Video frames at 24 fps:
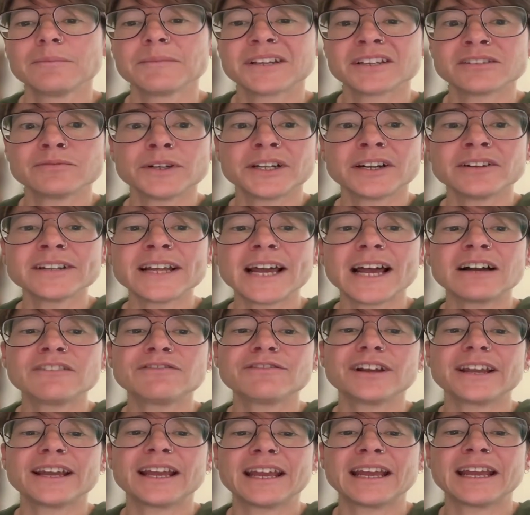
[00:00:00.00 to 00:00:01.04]
we don't have
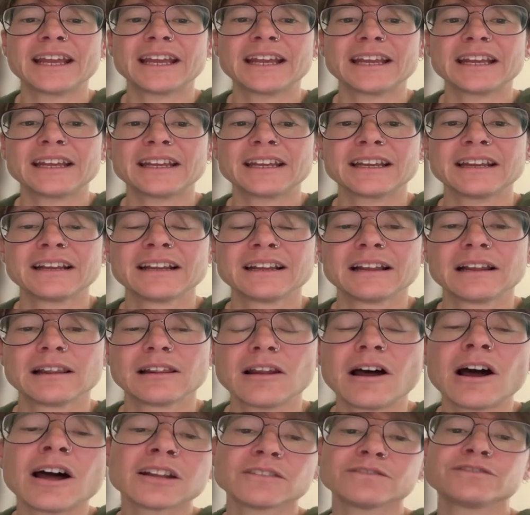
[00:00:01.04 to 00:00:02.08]
a
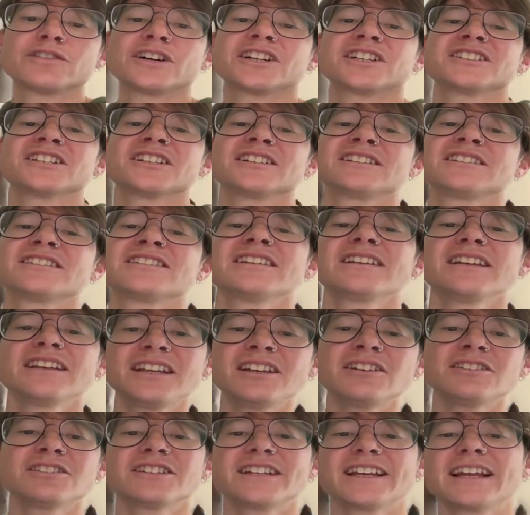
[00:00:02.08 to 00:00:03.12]
lot of questions
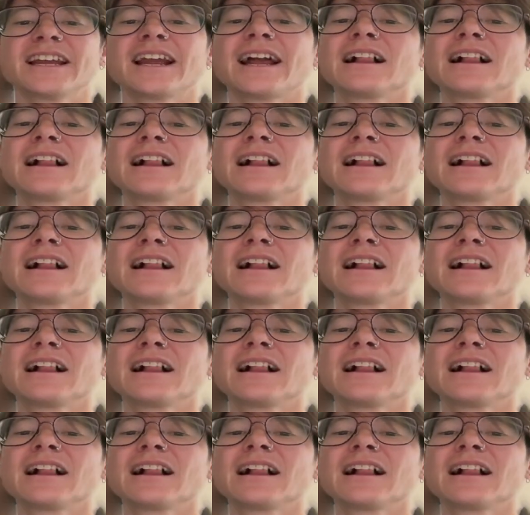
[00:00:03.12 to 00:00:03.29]
here today,